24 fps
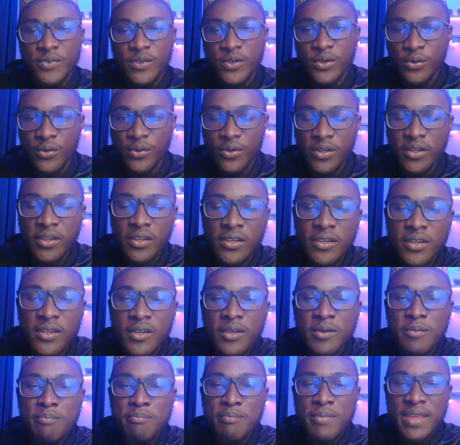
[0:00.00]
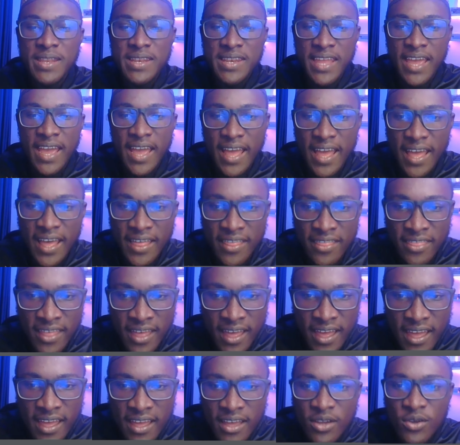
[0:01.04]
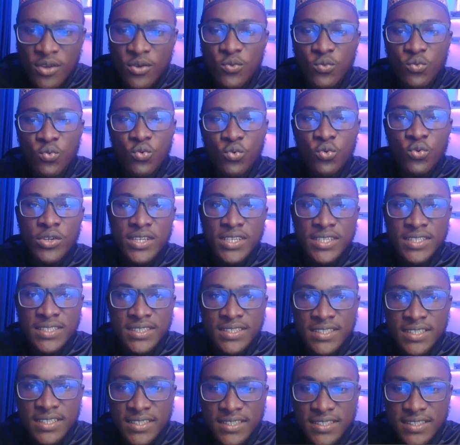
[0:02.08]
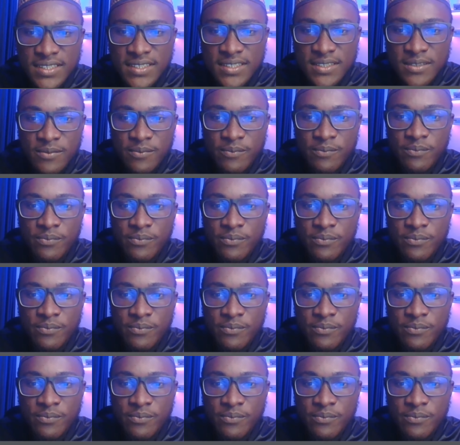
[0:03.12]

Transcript: Okay, man hadha, who is this?